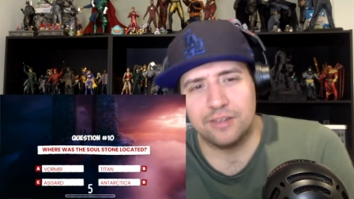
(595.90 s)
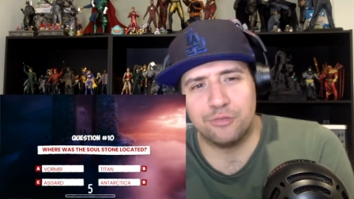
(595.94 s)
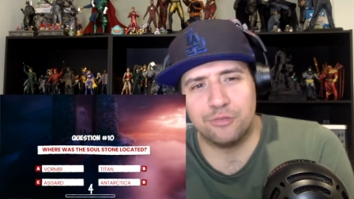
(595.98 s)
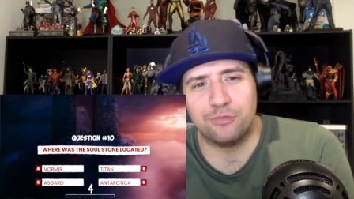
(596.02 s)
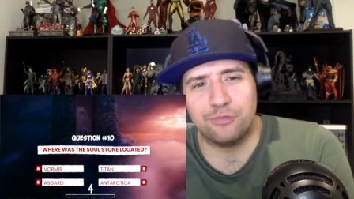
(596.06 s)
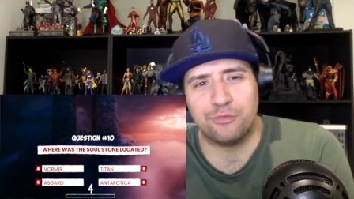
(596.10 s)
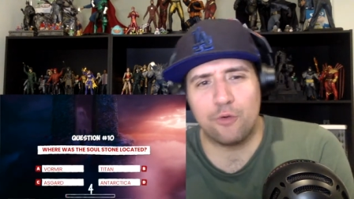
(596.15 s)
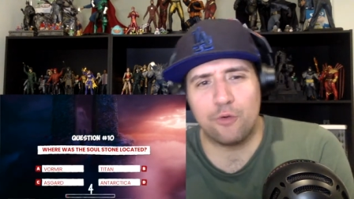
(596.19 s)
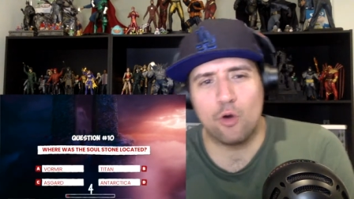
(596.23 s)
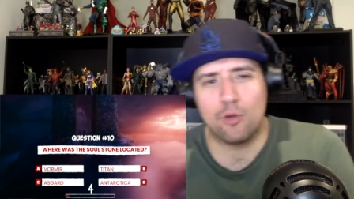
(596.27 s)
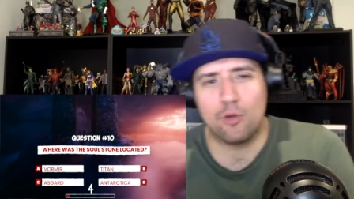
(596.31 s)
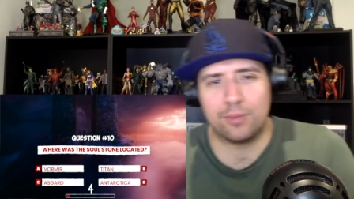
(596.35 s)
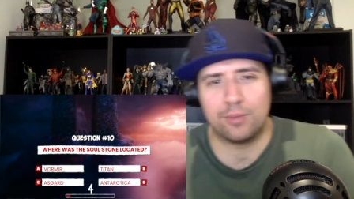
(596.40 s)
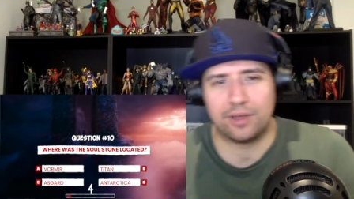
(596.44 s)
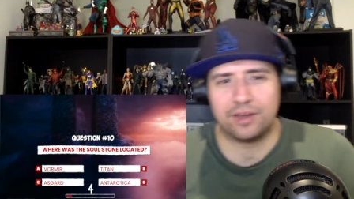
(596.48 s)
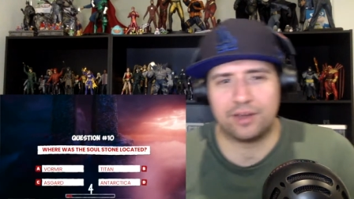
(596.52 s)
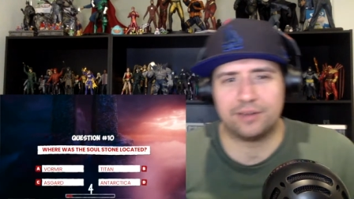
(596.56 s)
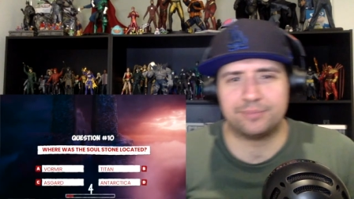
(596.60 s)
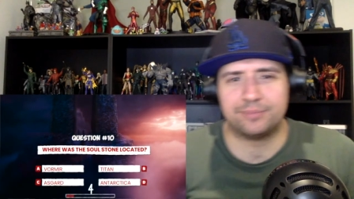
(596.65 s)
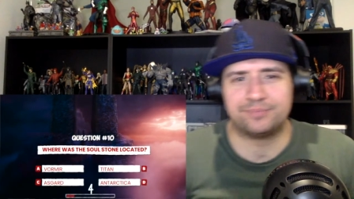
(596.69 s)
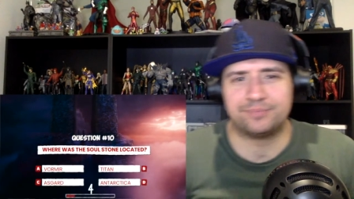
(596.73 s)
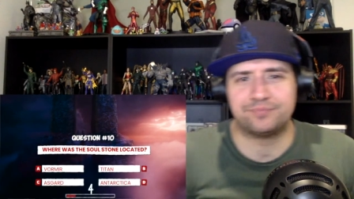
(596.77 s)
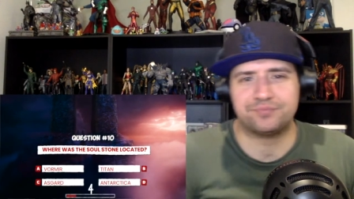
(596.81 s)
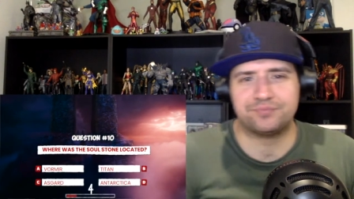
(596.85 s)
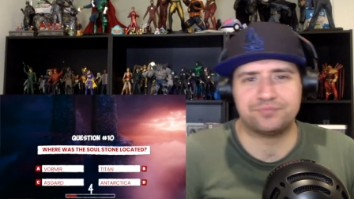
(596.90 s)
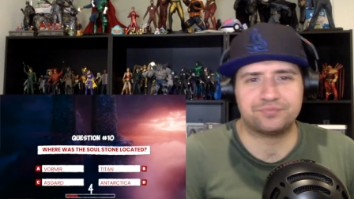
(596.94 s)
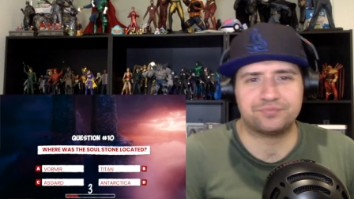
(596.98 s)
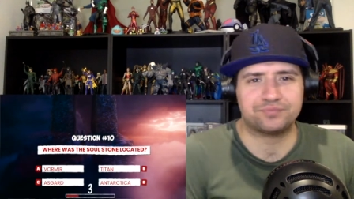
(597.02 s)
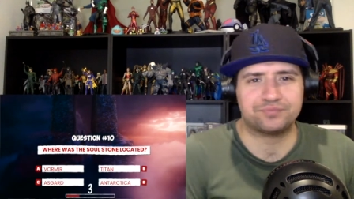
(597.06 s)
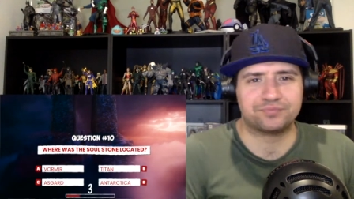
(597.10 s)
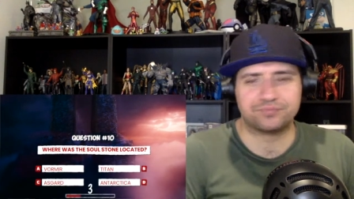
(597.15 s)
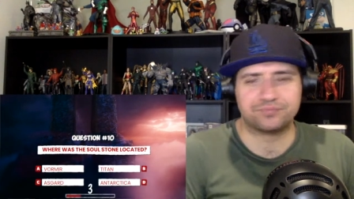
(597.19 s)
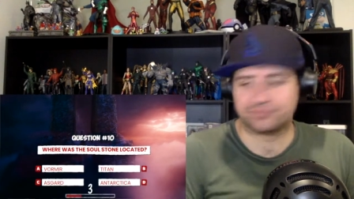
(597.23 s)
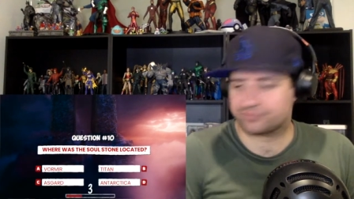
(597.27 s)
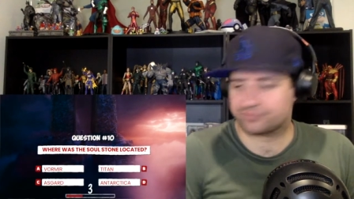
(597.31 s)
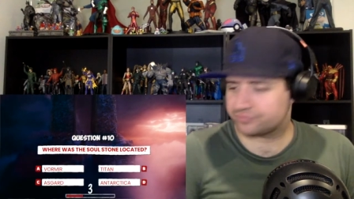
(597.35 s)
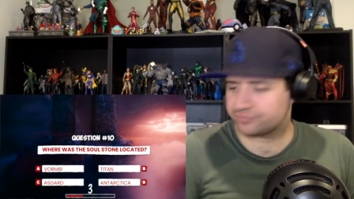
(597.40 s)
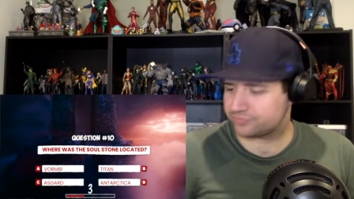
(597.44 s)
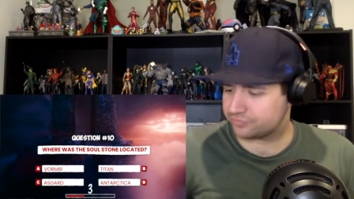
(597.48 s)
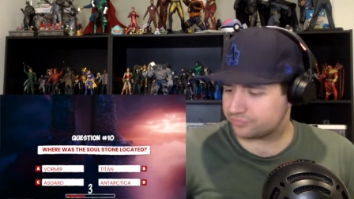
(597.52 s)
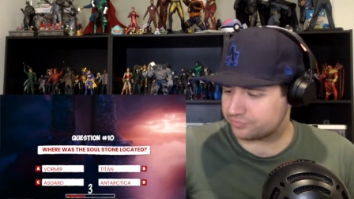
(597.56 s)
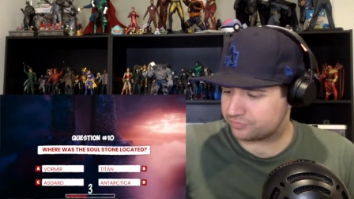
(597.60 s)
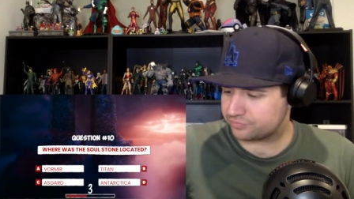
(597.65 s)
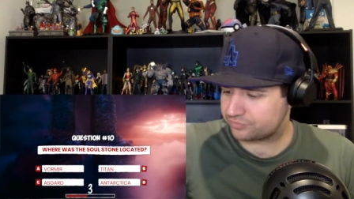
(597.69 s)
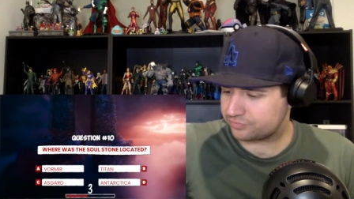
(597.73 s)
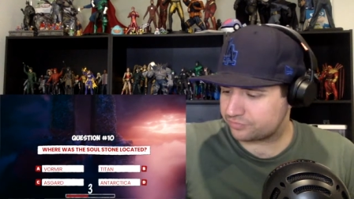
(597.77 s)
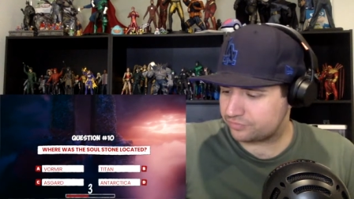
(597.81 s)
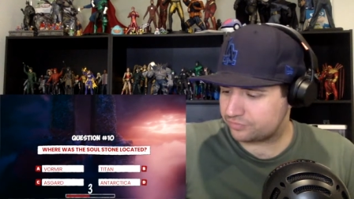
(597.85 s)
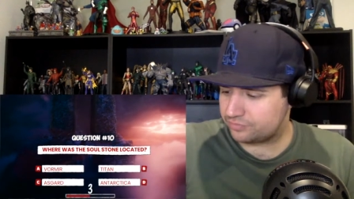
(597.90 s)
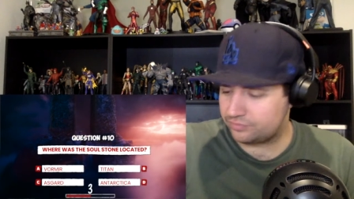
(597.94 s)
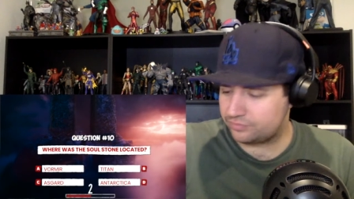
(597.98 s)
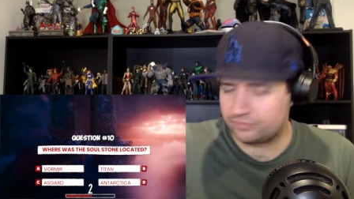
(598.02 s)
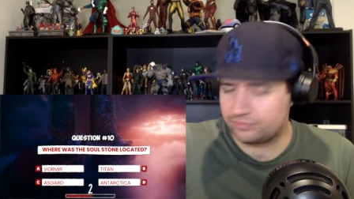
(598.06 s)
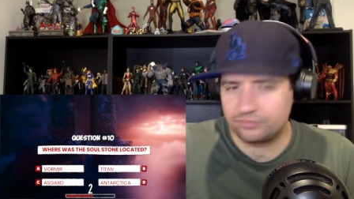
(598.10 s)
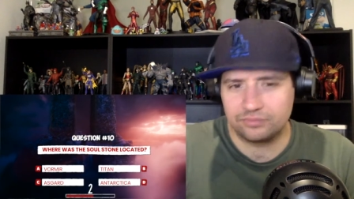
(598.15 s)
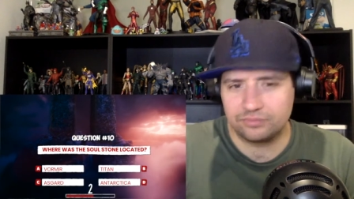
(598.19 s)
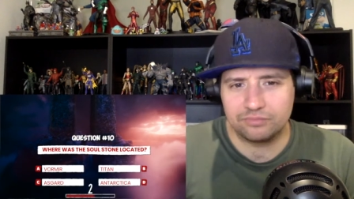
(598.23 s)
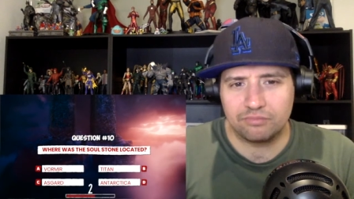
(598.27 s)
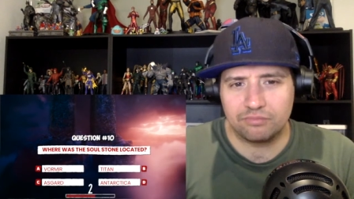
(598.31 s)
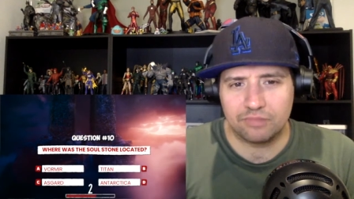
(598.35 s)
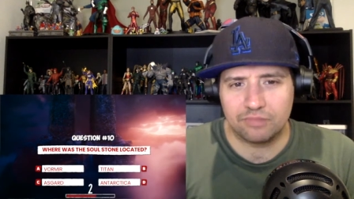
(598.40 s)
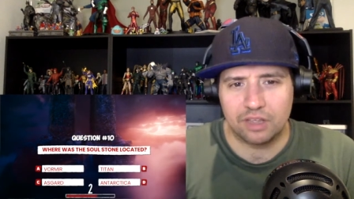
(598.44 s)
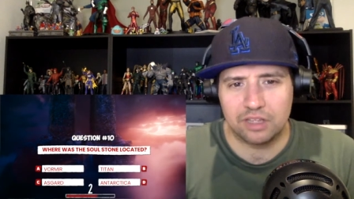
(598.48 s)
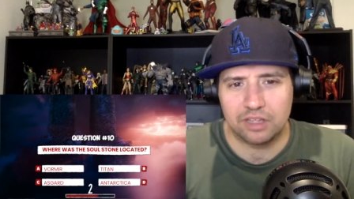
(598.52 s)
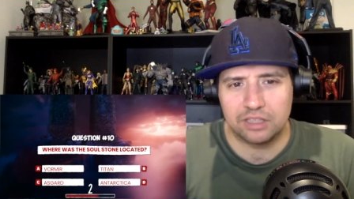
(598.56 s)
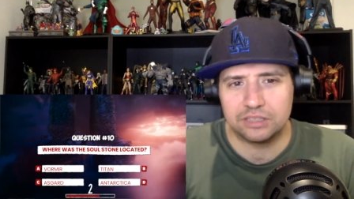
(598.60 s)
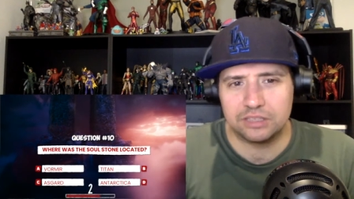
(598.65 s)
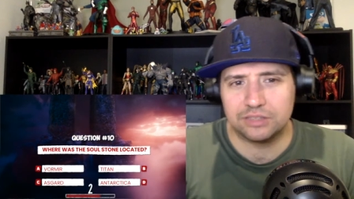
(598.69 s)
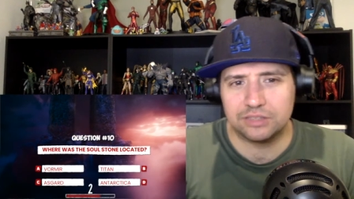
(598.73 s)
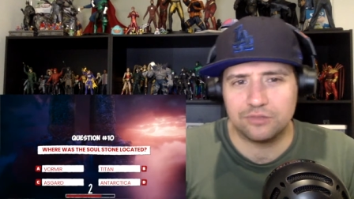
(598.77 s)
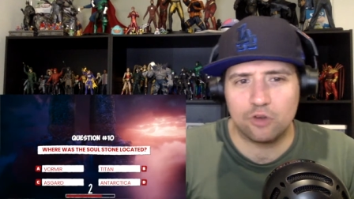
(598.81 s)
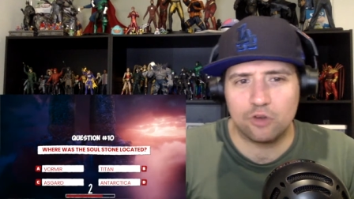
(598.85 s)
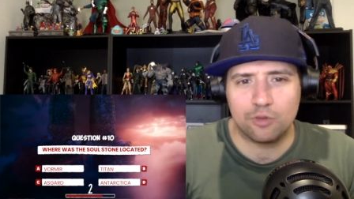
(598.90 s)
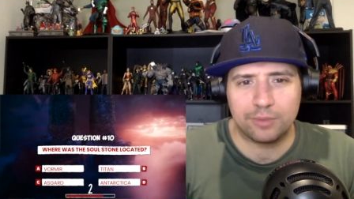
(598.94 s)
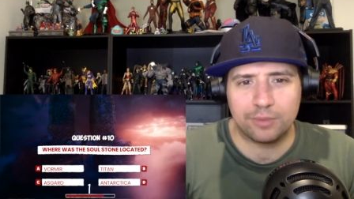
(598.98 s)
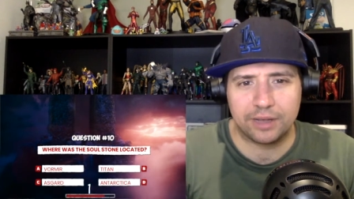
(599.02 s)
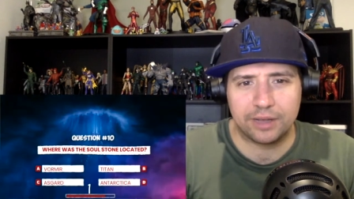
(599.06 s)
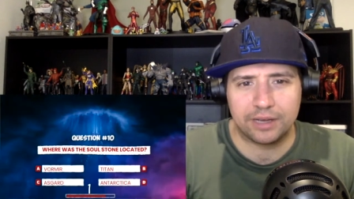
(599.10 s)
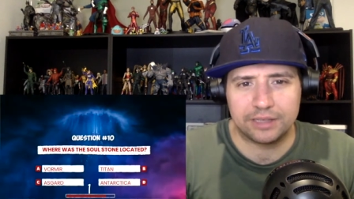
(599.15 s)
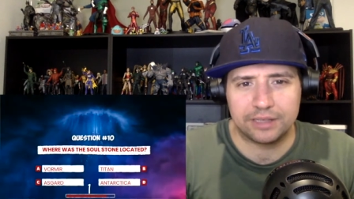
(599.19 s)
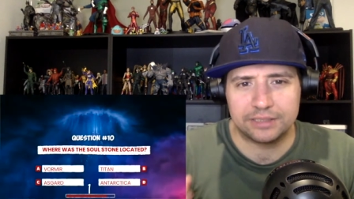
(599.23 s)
Vormir. Such a sad scene. It's Vormir.